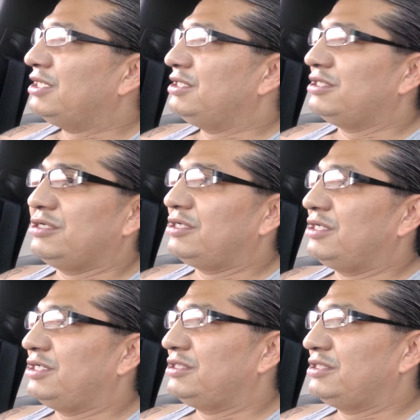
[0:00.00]

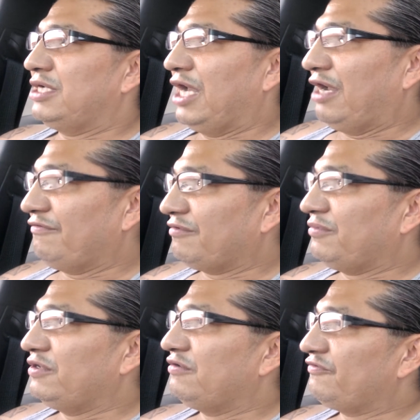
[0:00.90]
And have a
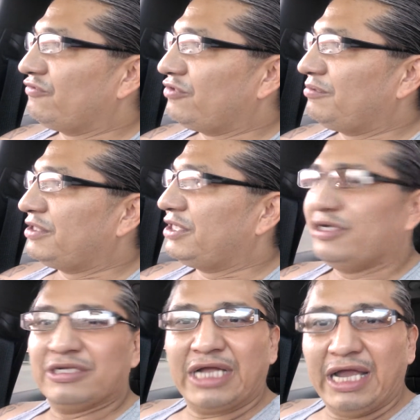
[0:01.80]
beautiful woman in
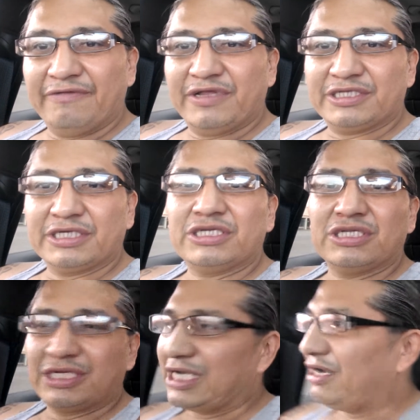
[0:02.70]
your life that's going to
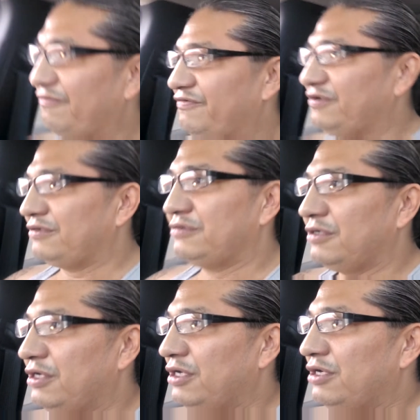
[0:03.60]
look out for you
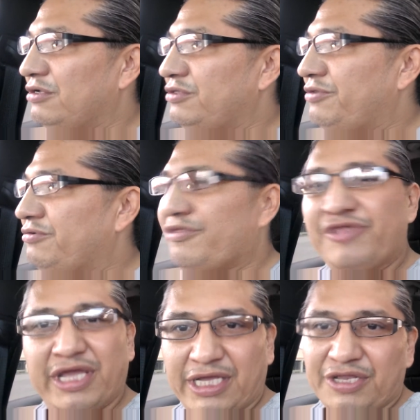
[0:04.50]
through
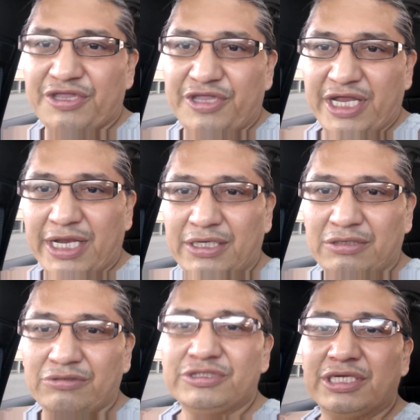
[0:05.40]
thick and thin,
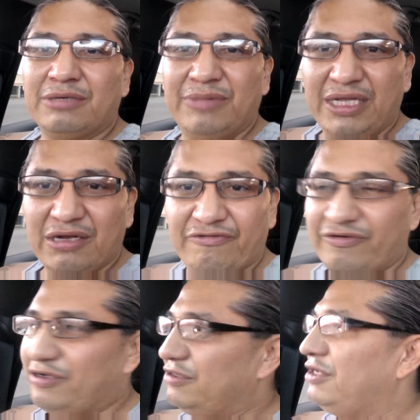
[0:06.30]
who's going to be there
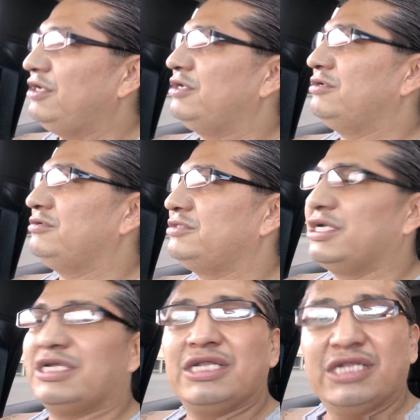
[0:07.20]
for you, who's going to